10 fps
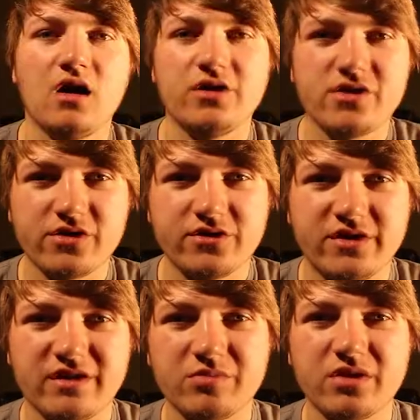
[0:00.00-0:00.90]
Another
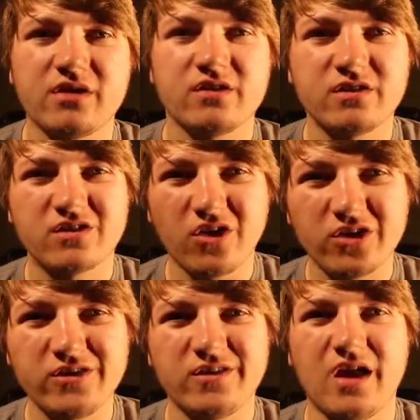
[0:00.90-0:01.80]
tip,
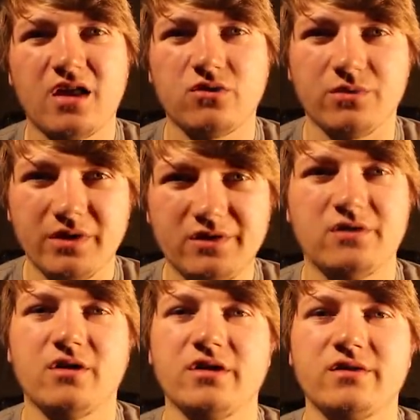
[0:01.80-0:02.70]
starts and
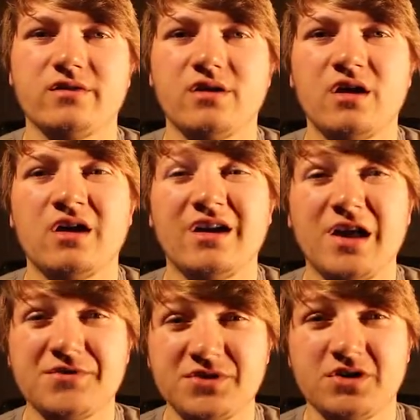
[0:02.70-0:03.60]
restarts.
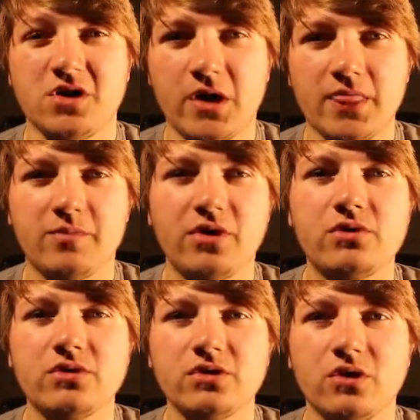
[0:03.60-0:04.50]
If you're on the
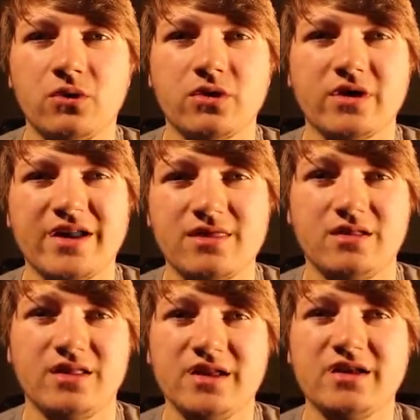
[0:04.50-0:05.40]
pole or in
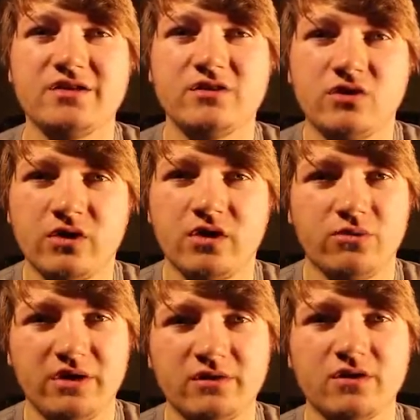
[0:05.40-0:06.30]
the lead during a
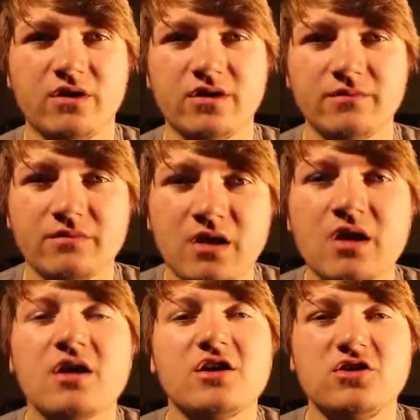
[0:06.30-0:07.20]
restart,
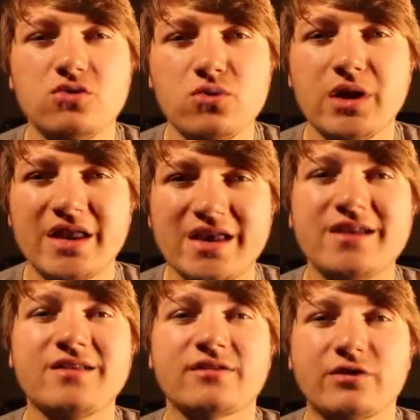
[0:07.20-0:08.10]
you
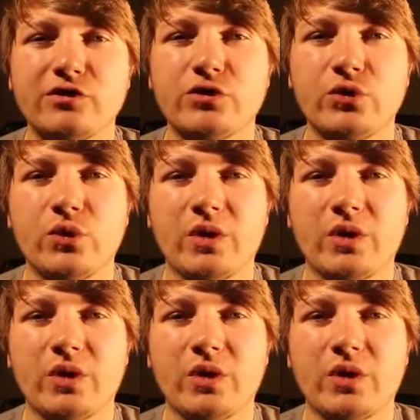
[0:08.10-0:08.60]
need to,